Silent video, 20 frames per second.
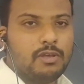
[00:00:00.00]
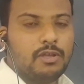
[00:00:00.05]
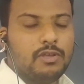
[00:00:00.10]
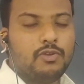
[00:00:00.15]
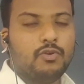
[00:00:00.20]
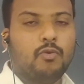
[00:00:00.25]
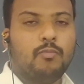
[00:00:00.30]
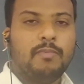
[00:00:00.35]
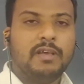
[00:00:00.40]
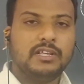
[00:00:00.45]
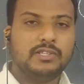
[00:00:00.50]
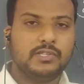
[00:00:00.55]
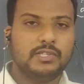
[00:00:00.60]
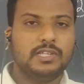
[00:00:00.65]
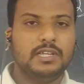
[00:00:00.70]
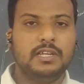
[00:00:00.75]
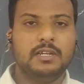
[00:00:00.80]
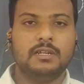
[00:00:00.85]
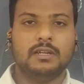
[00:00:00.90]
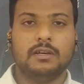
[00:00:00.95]
You may
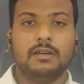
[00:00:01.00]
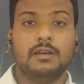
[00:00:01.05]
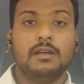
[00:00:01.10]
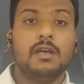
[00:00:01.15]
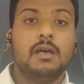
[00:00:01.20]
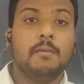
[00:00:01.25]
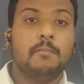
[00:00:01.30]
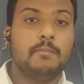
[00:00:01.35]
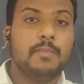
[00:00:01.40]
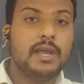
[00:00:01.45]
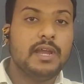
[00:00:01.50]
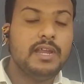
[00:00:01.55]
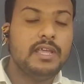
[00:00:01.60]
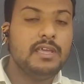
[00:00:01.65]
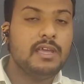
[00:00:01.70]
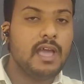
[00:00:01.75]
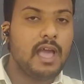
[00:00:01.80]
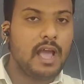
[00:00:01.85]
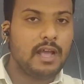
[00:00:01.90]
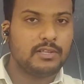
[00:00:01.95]
see
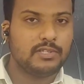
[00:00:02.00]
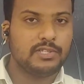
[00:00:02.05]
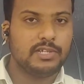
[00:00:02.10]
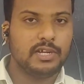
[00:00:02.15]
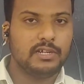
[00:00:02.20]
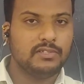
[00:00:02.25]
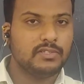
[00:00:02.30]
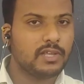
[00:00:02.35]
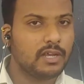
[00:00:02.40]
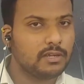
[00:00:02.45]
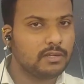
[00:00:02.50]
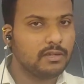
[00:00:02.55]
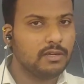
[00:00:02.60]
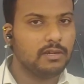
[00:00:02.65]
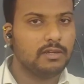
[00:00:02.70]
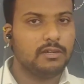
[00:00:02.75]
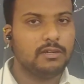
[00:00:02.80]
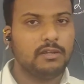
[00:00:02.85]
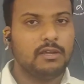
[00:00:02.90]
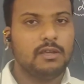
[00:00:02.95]
many accidents
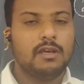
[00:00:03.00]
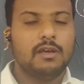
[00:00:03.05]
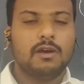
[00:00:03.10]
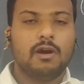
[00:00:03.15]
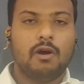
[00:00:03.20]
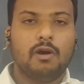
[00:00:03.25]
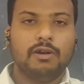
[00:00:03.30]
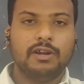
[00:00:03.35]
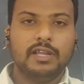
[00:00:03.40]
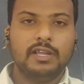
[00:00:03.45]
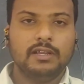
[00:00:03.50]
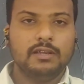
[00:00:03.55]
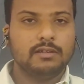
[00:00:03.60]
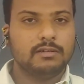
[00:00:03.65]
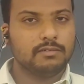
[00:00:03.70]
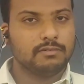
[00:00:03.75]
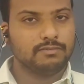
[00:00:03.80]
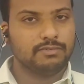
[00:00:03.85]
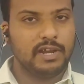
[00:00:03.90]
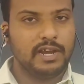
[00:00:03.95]
occur on a
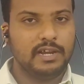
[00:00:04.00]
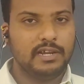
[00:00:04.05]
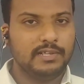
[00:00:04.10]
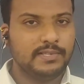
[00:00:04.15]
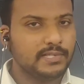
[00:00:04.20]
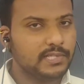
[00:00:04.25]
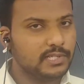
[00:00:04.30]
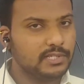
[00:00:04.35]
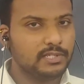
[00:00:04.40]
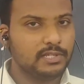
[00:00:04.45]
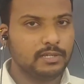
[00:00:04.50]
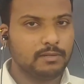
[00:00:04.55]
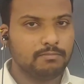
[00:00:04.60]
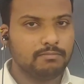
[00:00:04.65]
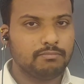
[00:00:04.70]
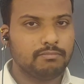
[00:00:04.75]
rainy season.